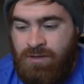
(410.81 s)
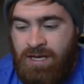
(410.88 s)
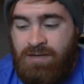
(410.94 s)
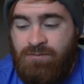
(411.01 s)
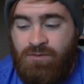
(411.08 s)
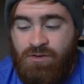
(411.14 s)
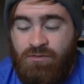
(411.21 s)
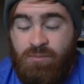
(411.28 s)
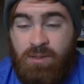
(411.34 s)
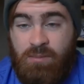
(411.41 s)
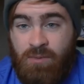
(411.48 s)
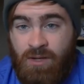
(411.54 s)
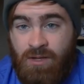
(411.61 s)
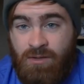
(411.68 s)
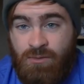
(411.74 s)
handful of
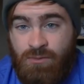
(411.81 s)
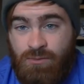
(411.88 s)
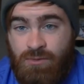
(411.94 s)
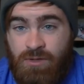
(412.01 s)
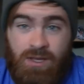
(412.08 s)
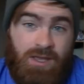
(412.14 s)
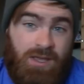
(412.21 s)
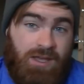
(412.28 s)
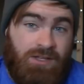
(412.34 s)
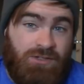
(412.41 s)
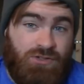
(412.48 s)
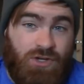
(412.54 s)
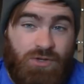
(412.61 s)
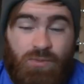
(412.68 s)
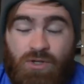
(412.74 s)
people who
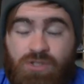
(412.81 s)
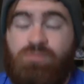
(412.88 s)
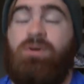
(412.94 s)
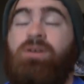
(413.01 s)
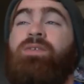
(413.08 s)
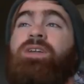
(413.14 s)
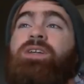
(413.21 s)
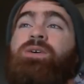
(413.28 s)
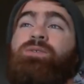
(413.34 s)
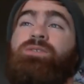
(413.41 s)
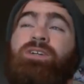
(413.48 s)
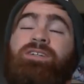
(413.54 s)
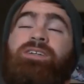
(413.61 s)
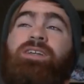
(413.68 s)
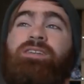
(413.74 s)
enjoyed watching my videos.
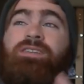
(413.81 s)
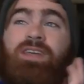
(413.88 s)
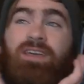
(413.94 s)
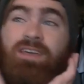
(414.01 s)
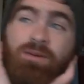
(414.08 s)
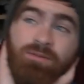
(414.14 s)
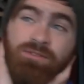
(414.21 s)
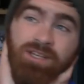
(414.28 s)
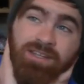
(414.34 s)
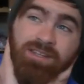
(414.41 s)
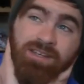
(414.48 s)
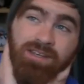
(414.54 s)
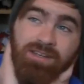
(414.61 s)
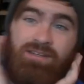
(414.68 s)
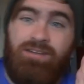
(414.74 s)
I didn't think it was
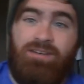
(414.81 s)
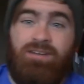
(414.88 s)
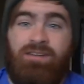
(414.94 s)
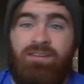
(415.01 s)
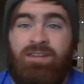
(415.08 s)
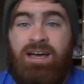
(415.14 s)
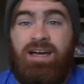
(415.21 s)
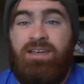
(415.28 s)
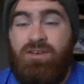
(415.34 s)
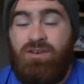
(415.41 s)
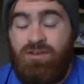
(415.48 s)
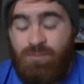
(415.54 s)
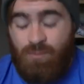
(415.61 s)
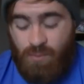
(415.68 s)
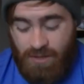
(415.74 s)
nothing that
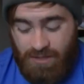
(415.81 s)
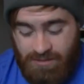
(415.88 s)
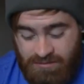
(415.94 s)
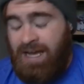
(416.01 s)
good, but